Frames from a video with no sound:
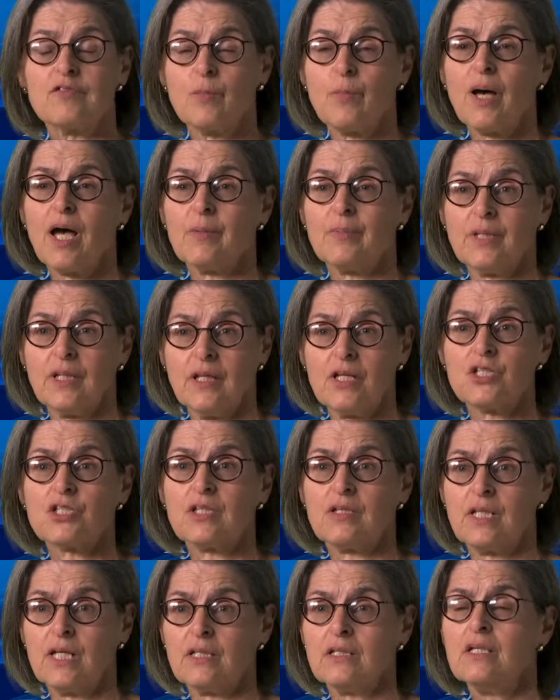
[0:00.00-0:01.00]
the
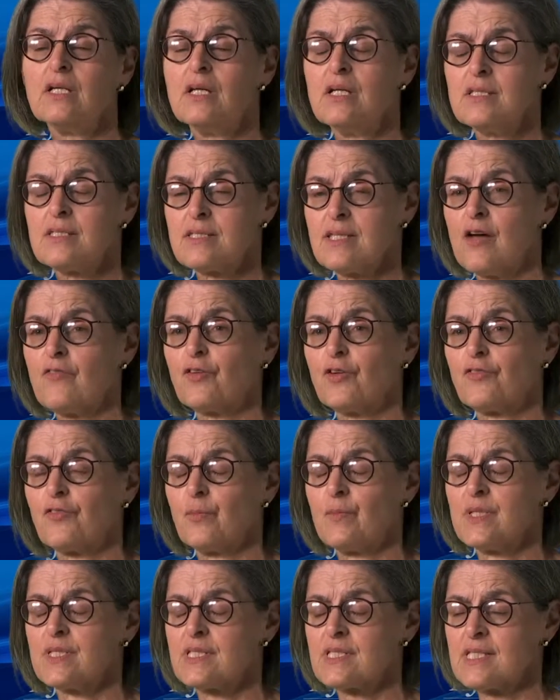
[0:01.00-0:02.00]
population that suffer
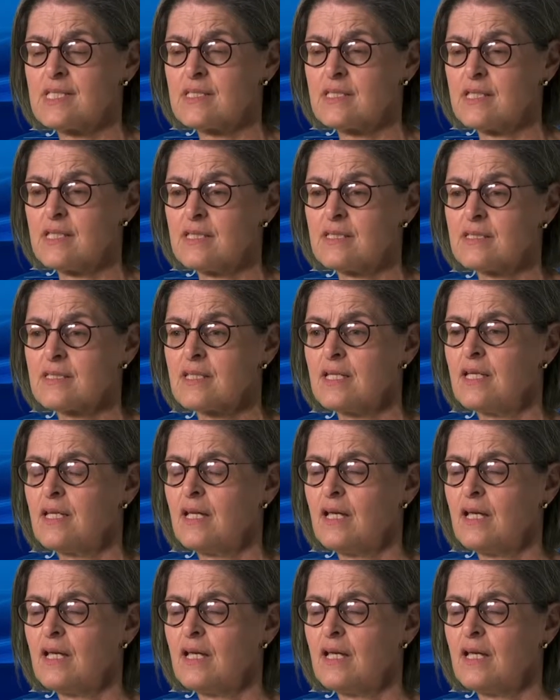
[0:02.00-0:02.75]
from this disease,